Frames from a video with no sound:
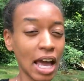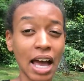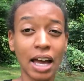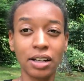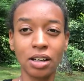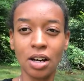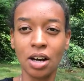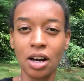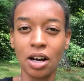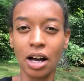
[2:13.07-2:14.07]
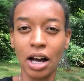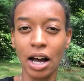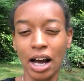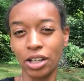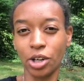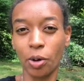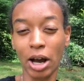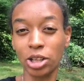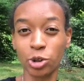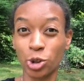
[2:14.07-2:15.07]
And
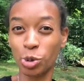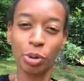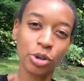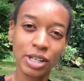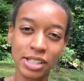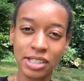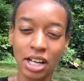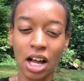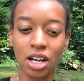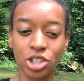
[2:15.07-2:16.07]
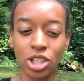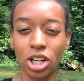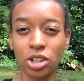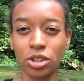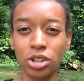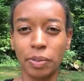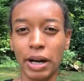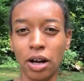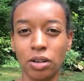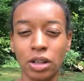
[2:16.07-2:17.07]
I learned to protest in college, and I learned
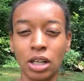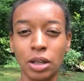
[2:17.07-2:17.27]
about